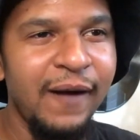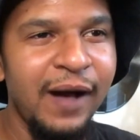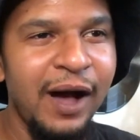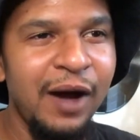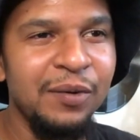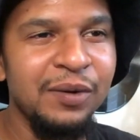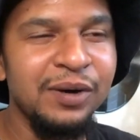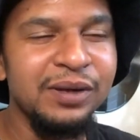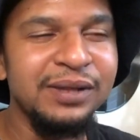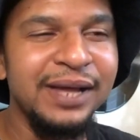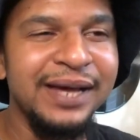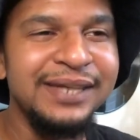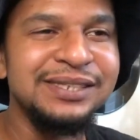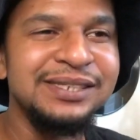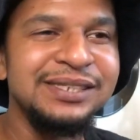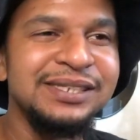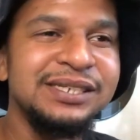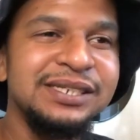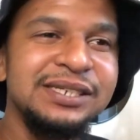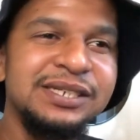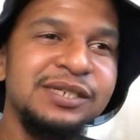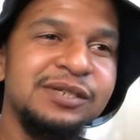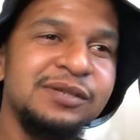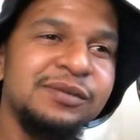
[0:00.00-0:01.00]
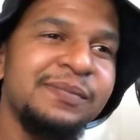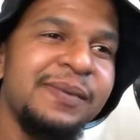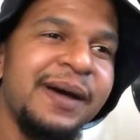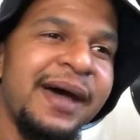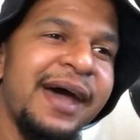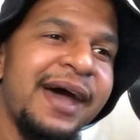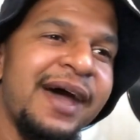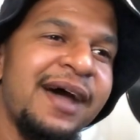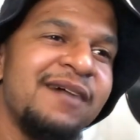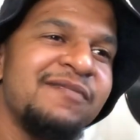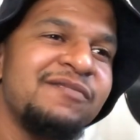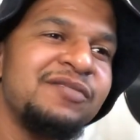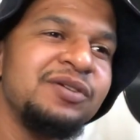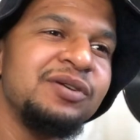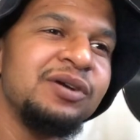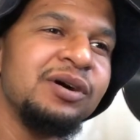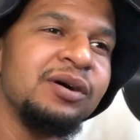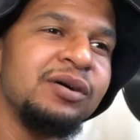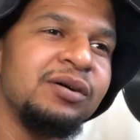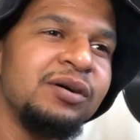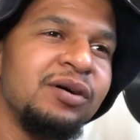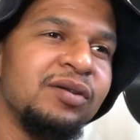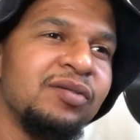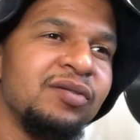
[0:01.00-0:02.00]
I would have liked to see them have, you
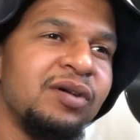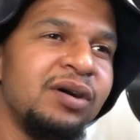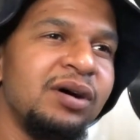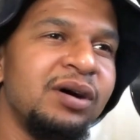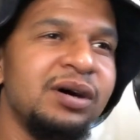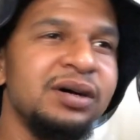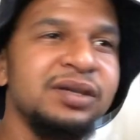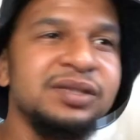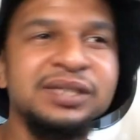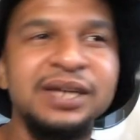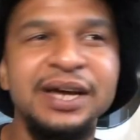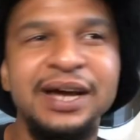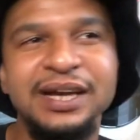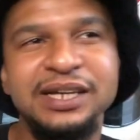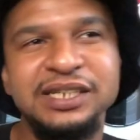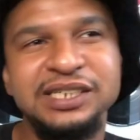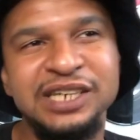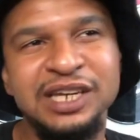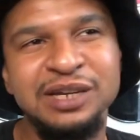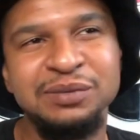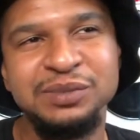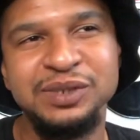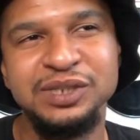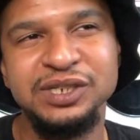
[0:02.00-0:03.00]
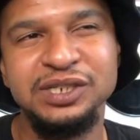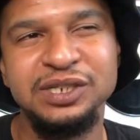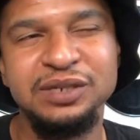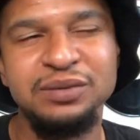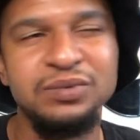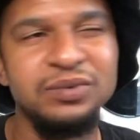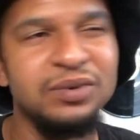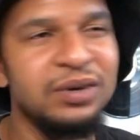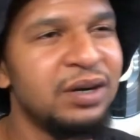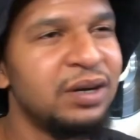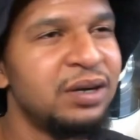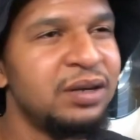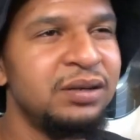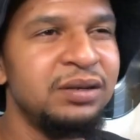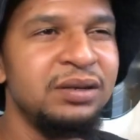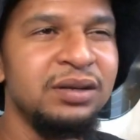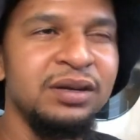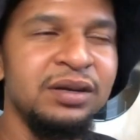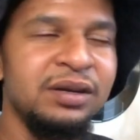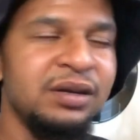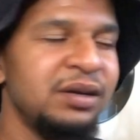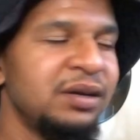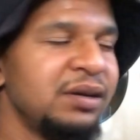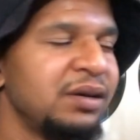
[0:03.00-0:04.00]
know, a Raw Tag Championship run.
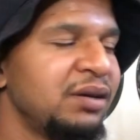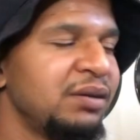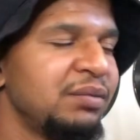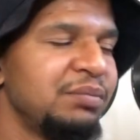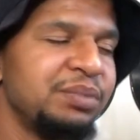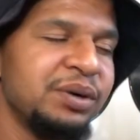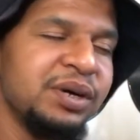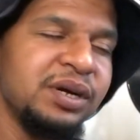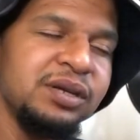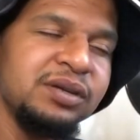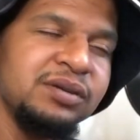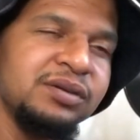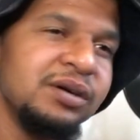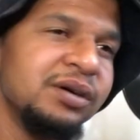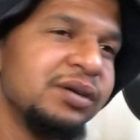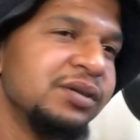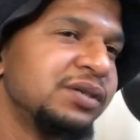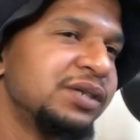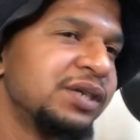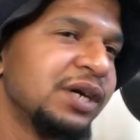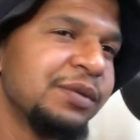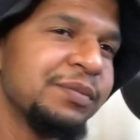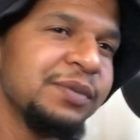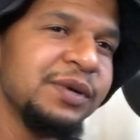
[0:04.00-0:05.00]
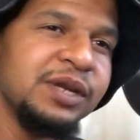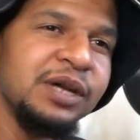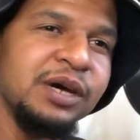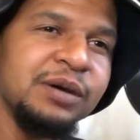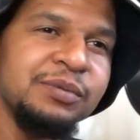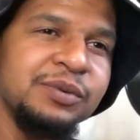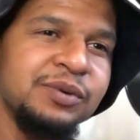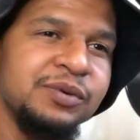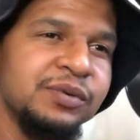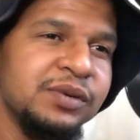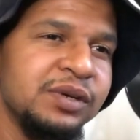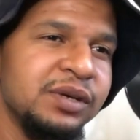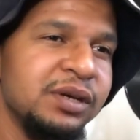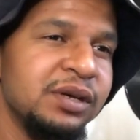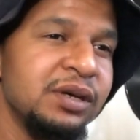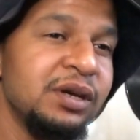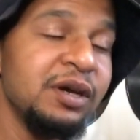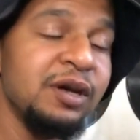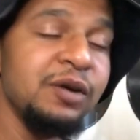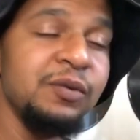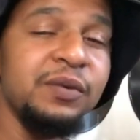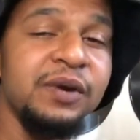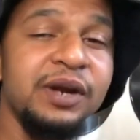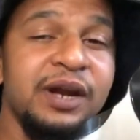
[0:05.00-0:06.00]
But, you know, WWE,
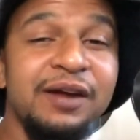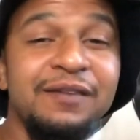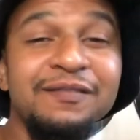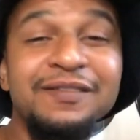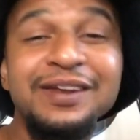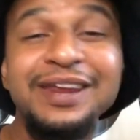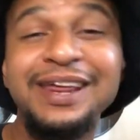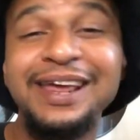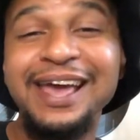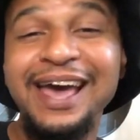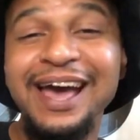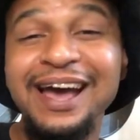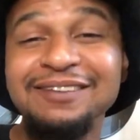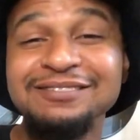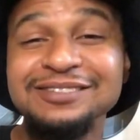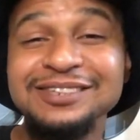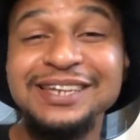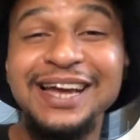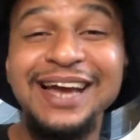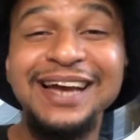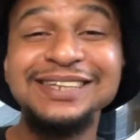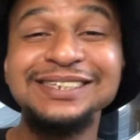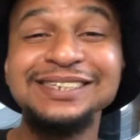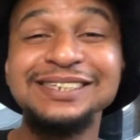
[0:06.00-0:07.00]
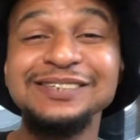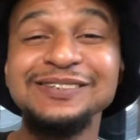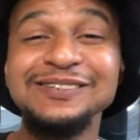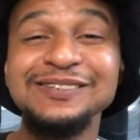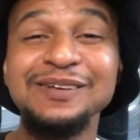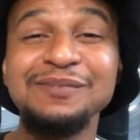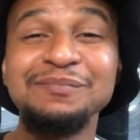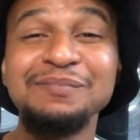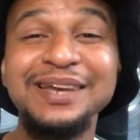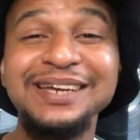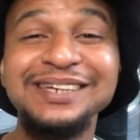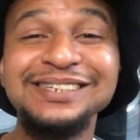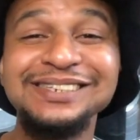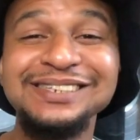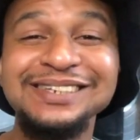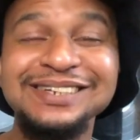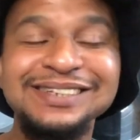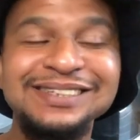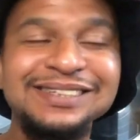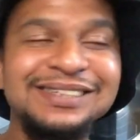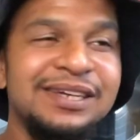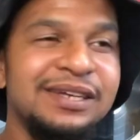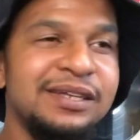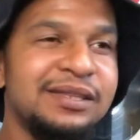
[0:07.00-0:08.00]
whenever they have tag teams that make
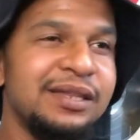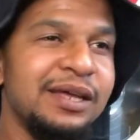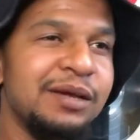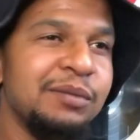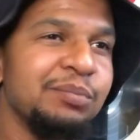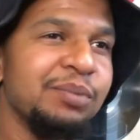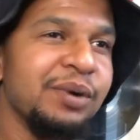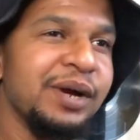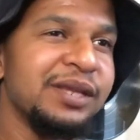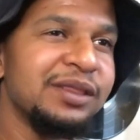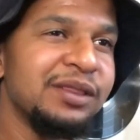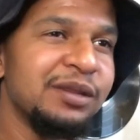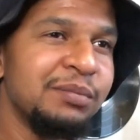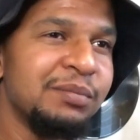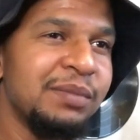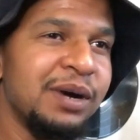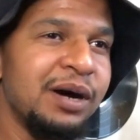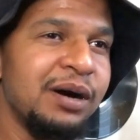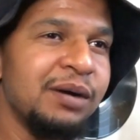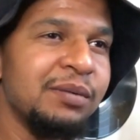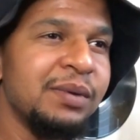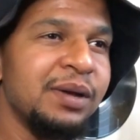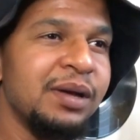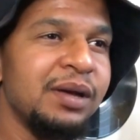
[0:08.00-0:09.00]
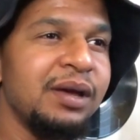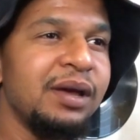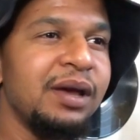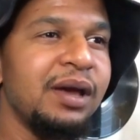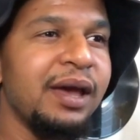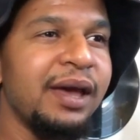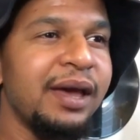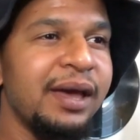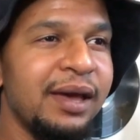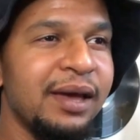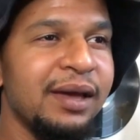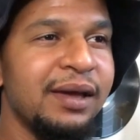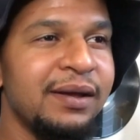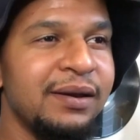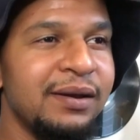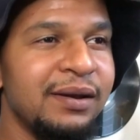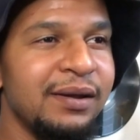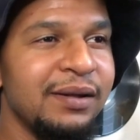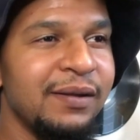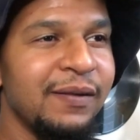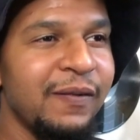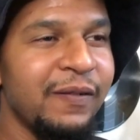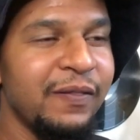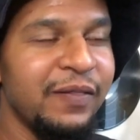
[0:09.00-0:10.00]
sense, they break them up. And
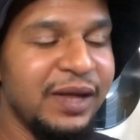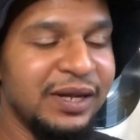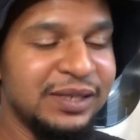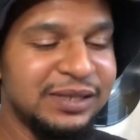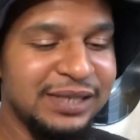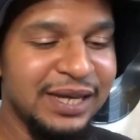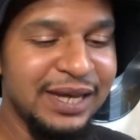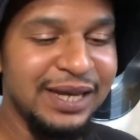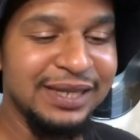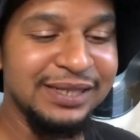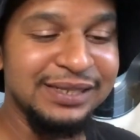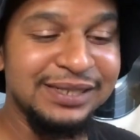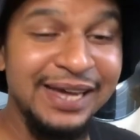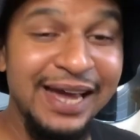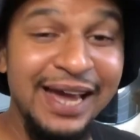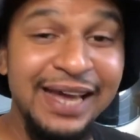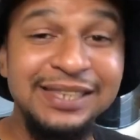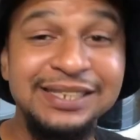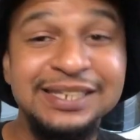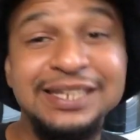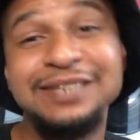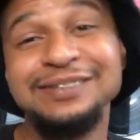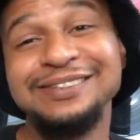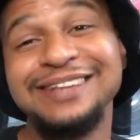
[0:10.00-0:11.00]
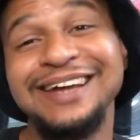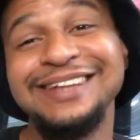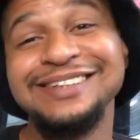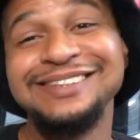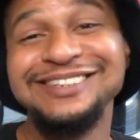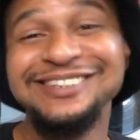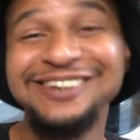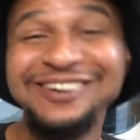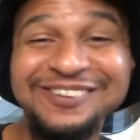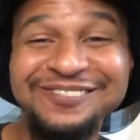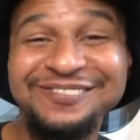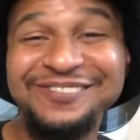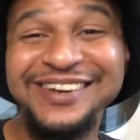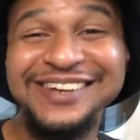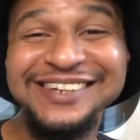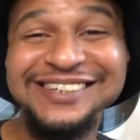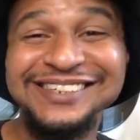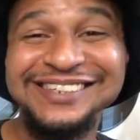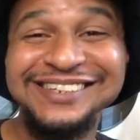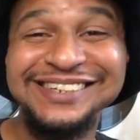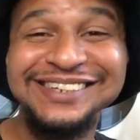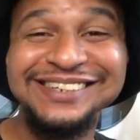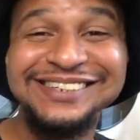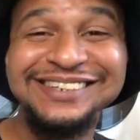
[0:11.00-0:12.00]
they take tag teams that don't make
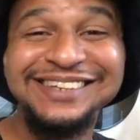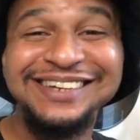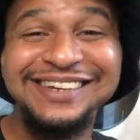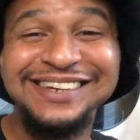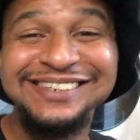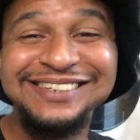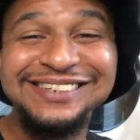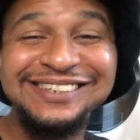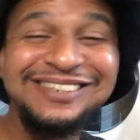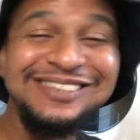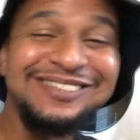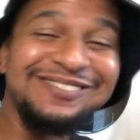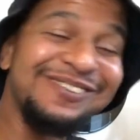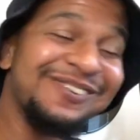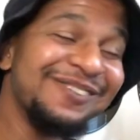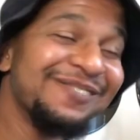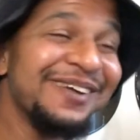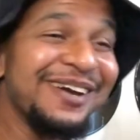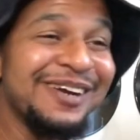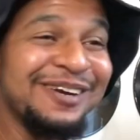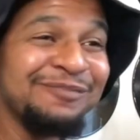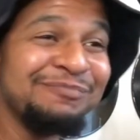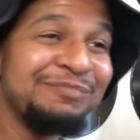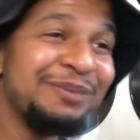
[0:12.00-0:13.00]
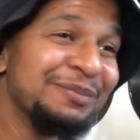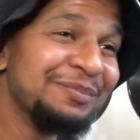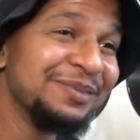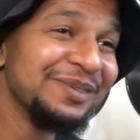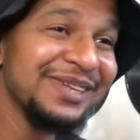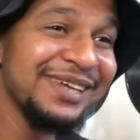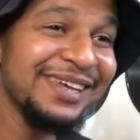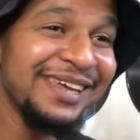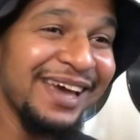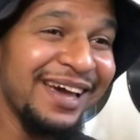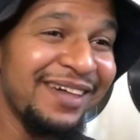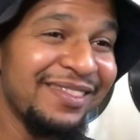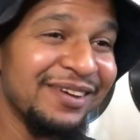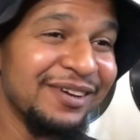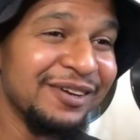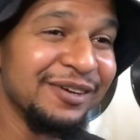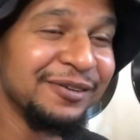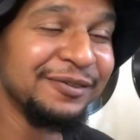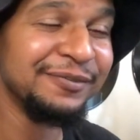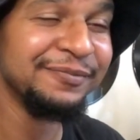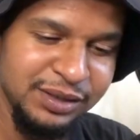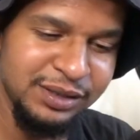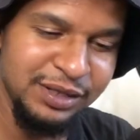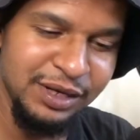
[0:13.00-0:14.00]
sense and just throw random people
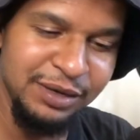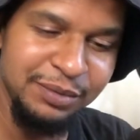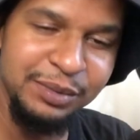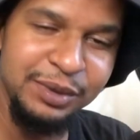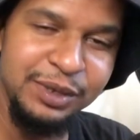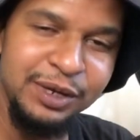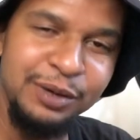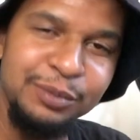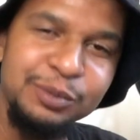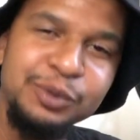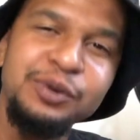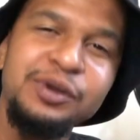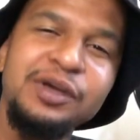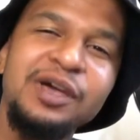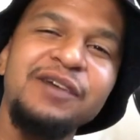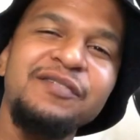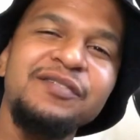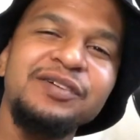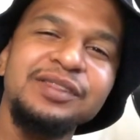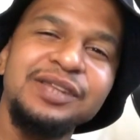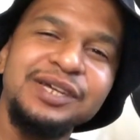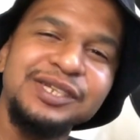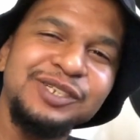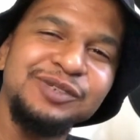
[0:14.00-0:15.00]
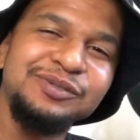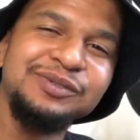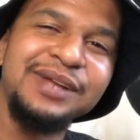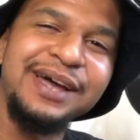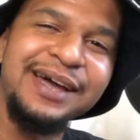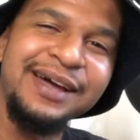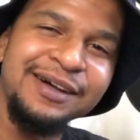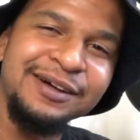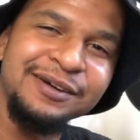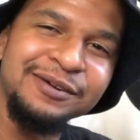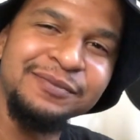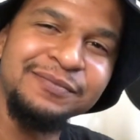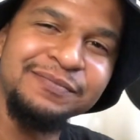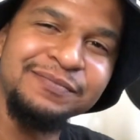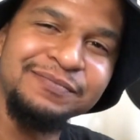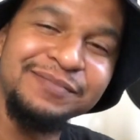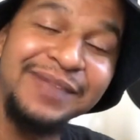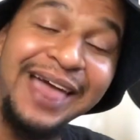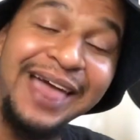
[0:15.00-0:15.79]
together. Has WWE ever let you down